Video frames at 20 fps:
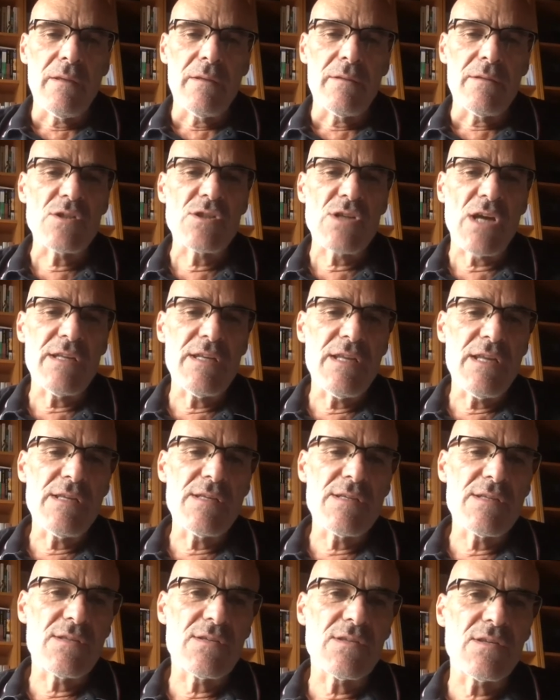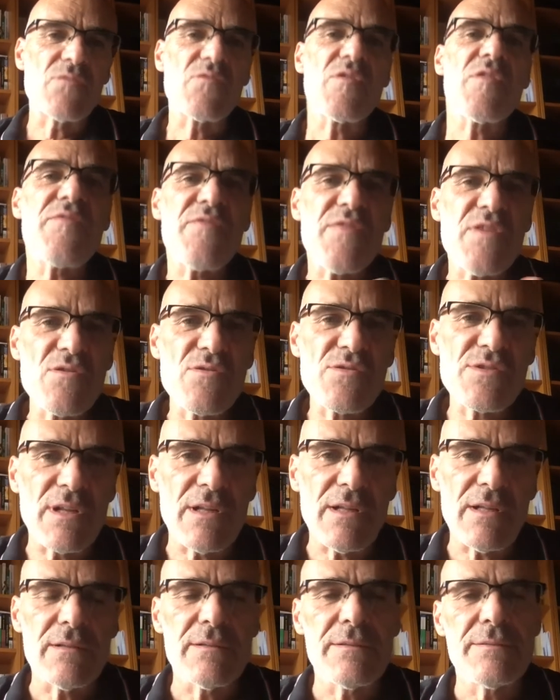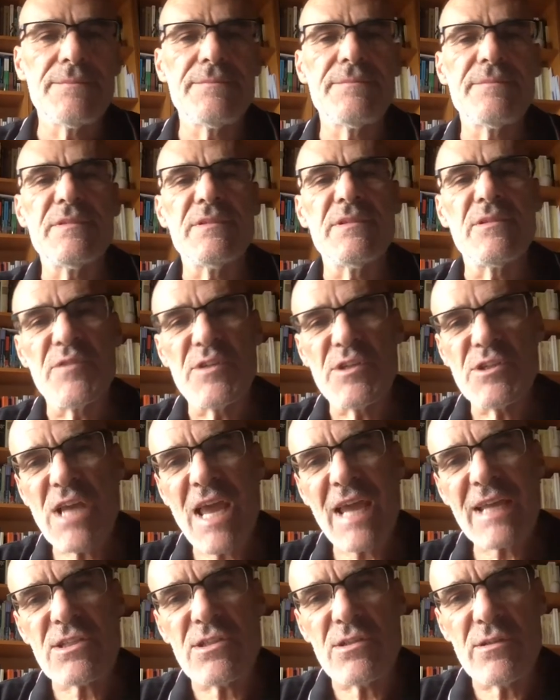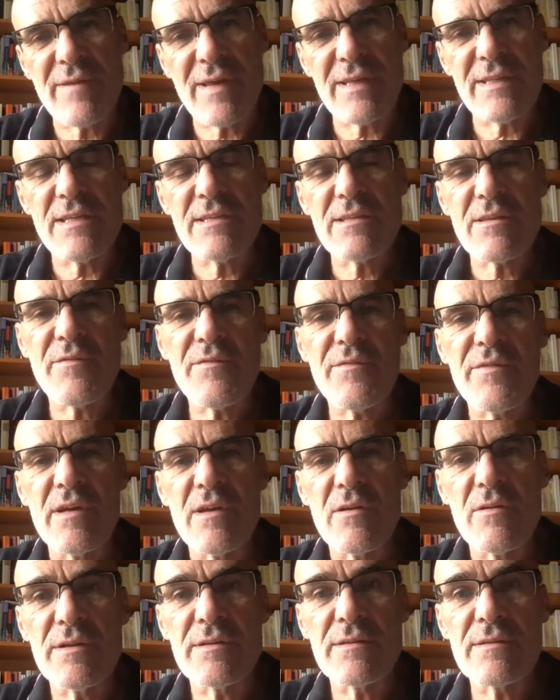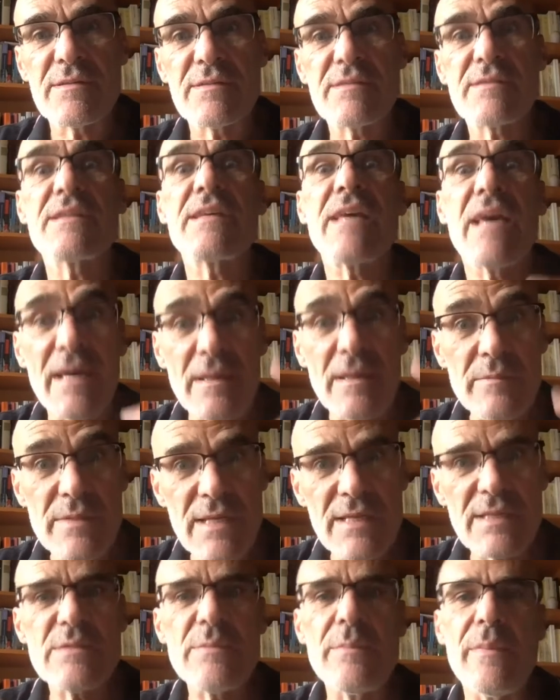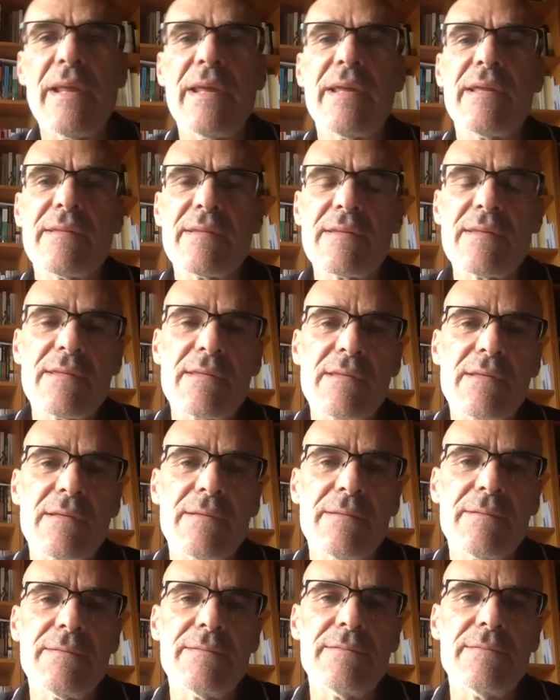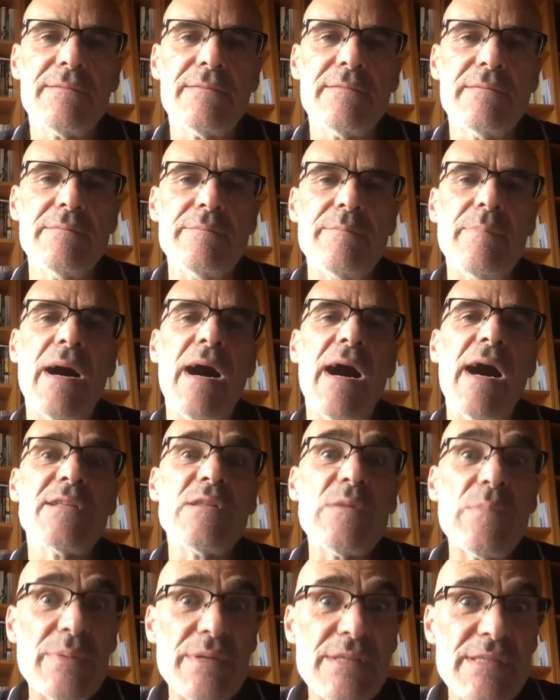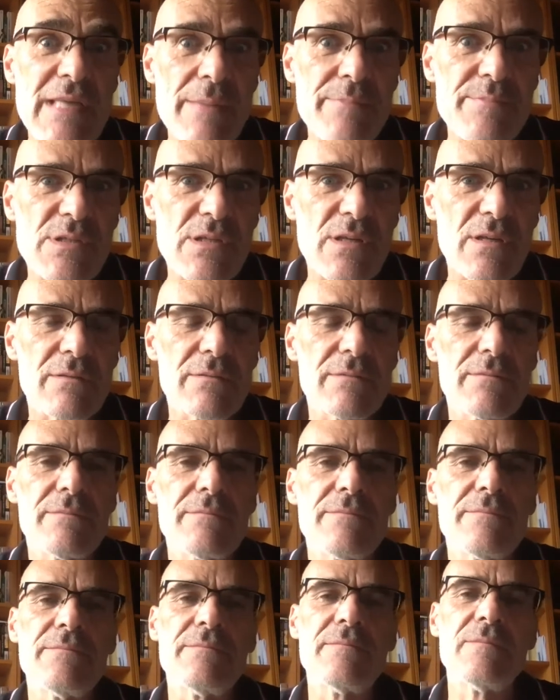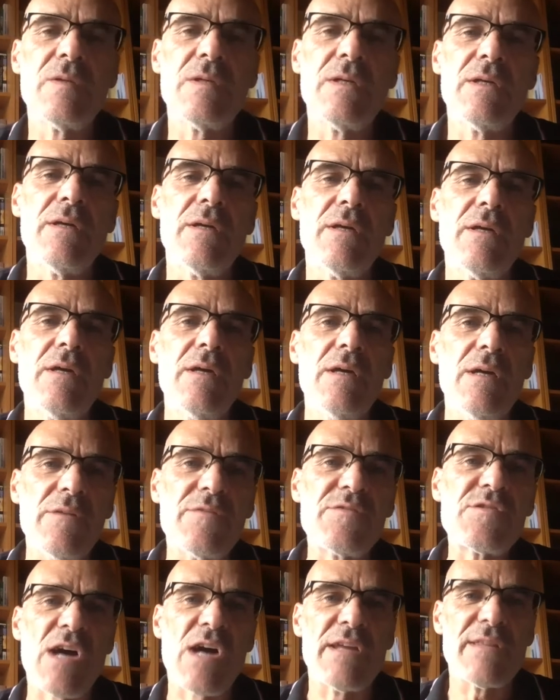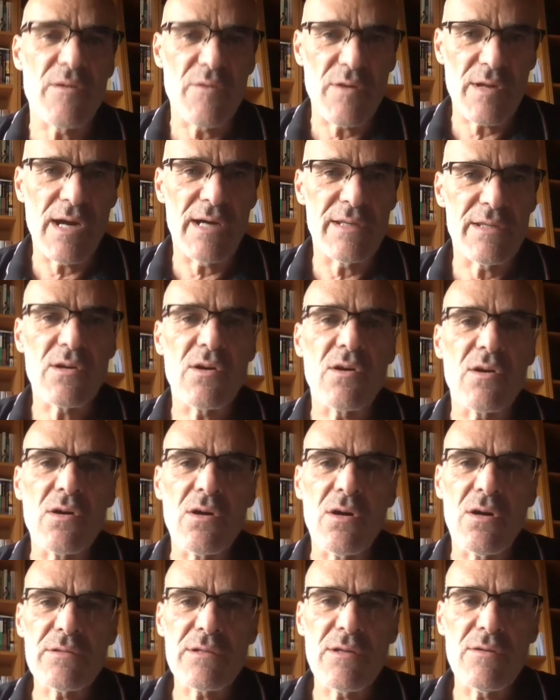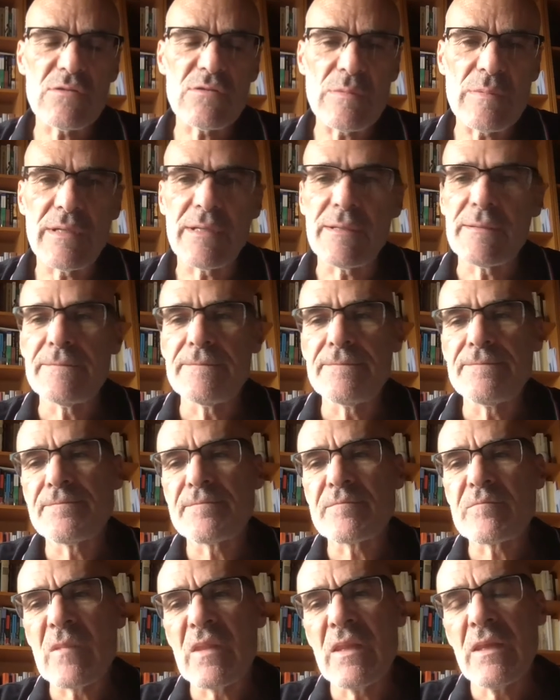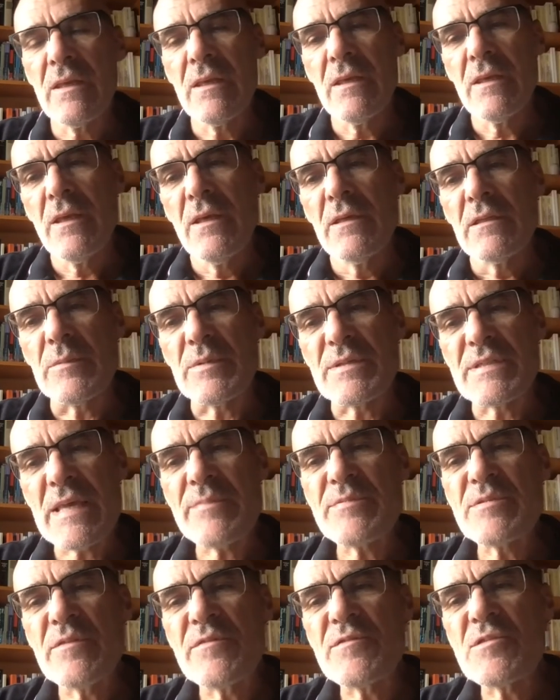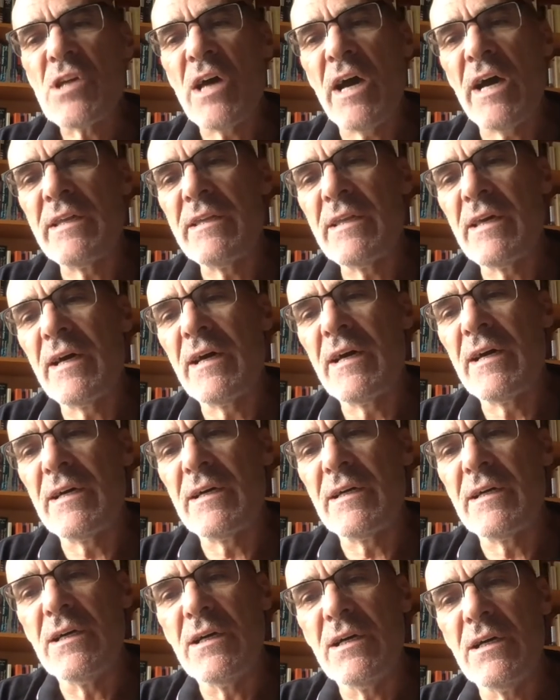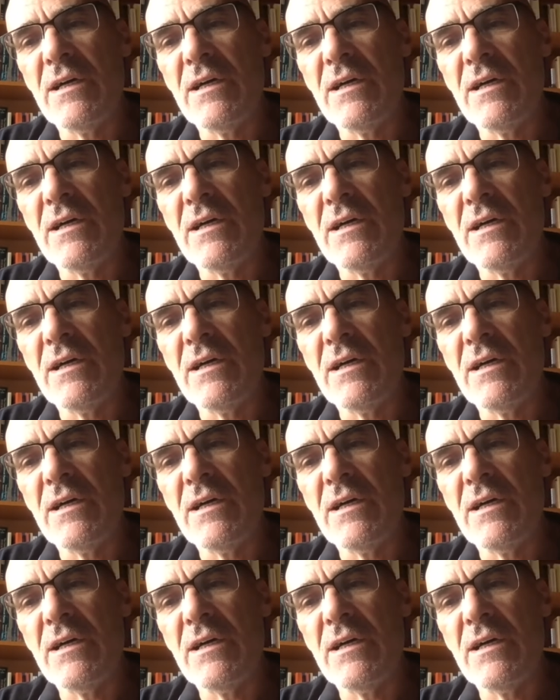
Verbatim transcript: the Chinese refusal, the rejection of any interference can be explained by the perception of China regarding Hong Kong, notably. The perception of China,